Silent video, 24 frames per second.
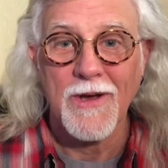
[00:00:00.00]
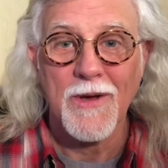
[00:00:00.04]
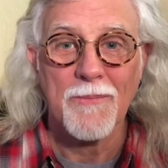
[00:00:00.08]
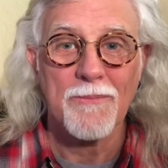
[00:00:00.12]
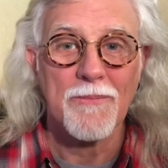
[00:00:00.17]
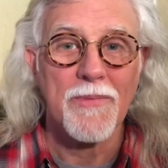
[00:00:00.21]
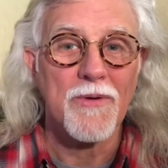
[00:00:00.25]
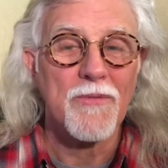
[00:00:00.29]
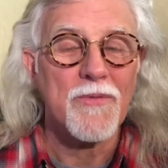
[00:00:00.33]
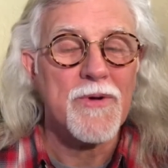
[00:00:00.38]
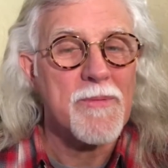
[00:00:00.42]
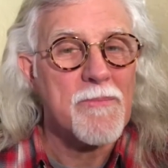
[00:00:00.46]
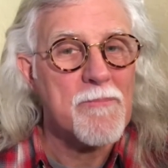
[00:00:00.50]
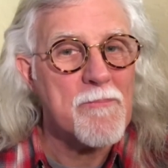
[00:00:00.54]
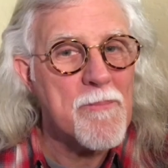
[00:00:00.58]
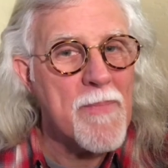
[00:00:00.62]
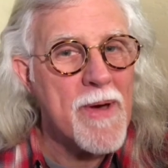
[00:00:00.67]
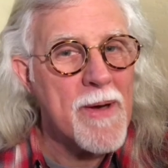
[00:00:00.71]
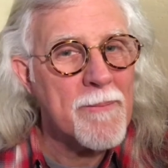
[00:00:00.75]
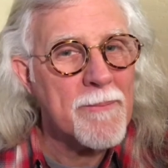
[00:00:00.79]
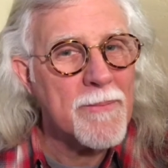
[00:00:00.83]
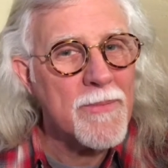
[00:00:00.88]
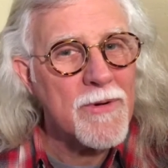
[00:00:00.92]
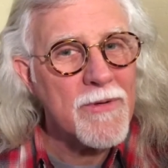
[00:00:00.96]
But
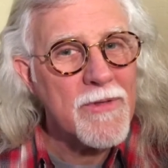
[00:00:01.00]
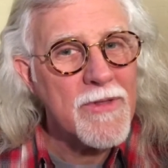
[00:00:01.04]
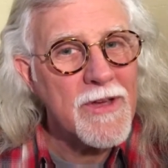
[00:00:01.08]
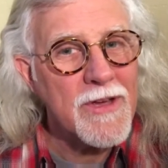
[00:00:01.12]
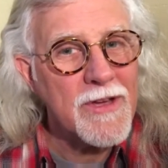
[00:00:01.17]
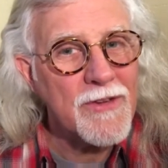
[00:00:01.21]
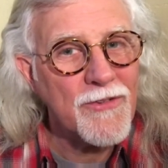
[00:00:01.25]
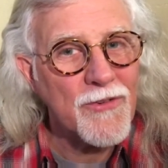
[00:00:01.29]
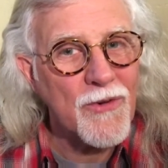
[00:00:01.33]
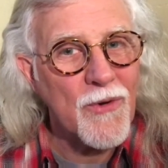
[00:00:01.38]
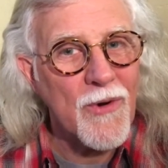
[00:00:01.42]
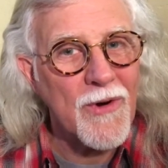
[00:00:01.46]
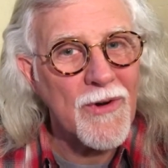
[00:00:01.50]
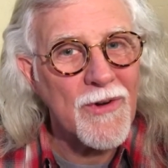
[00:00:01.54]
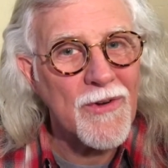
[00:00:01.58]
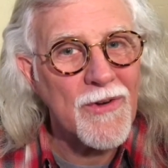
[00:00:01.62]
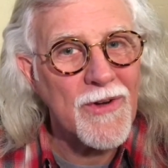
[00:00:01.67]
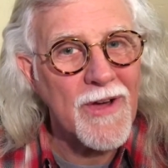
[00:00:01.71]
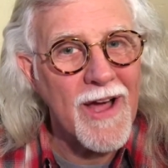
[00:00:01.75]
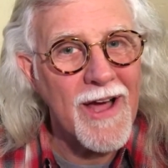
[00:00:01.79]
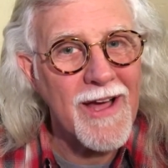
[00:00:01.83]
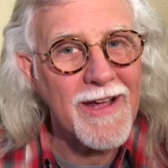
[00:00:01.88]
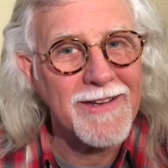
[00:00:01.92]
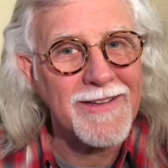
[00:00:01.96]
remember the historical
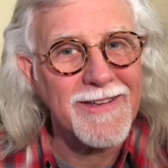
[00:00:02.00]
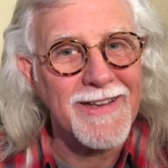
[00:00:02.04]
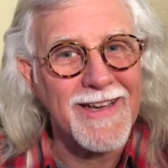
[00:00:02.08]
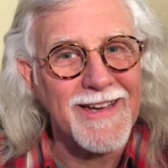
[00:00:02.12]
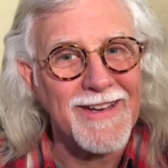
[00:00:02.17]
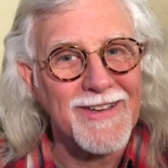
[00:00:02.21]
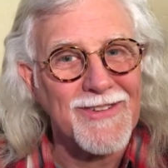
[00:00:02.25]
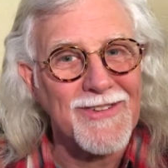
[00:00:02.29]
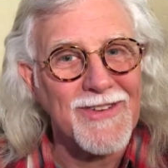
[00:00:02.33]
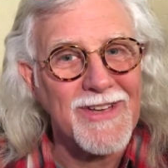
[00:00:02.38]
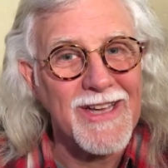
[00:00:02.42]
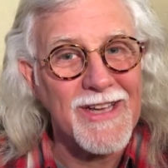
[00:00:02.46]
context.